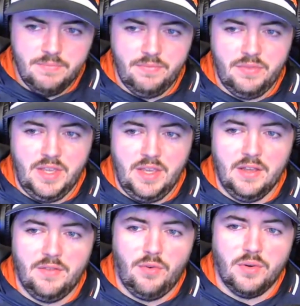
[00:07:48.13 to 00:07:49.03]
the
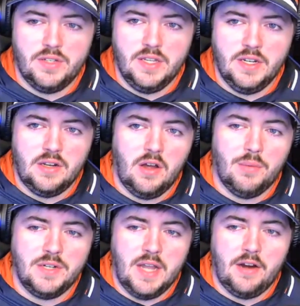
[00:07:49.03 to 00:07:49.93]
4th-seeded
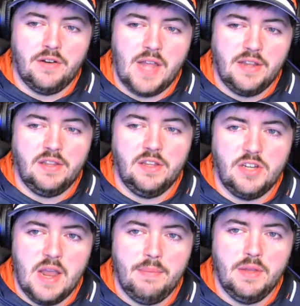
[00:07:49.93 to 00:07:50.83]
Auburn Tigers, SEC
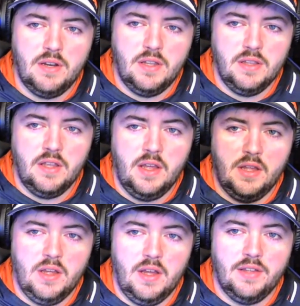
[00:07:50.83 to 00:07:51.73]
champion in the
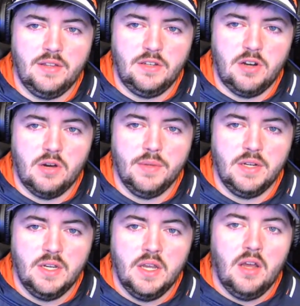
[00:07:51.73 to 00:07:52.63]
SEC tournament,
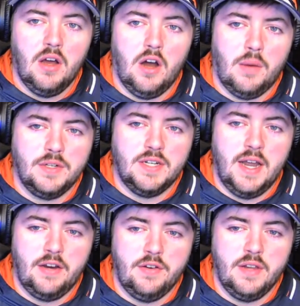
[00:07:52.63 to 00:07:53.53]
Auburn
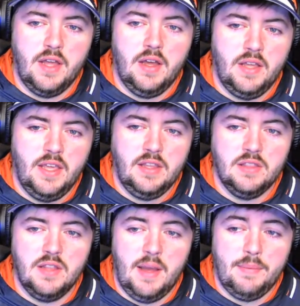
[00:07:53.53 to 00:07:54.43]
Tigers.
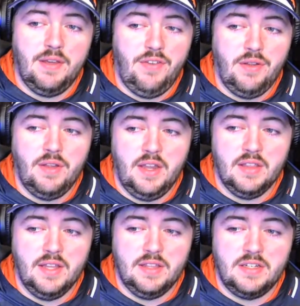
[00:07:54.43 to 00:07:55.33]
I believe he
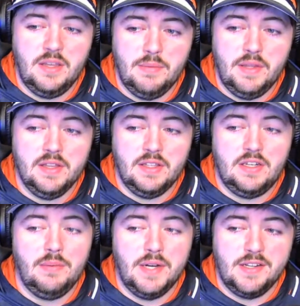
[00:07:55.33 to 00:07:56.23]
led the team. He led the
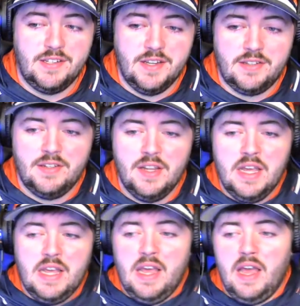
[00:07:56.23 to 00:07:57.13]
team in assists
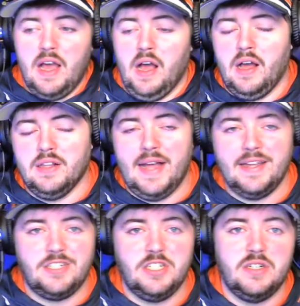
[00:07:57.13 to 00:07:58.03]

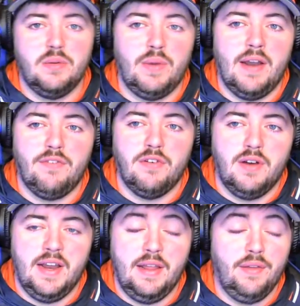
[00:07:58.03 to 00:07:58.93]
last year.
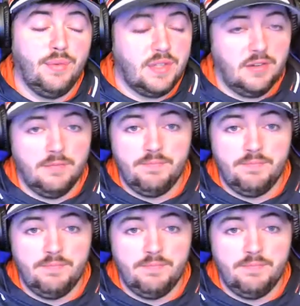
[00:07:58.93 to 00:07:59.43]
And he was a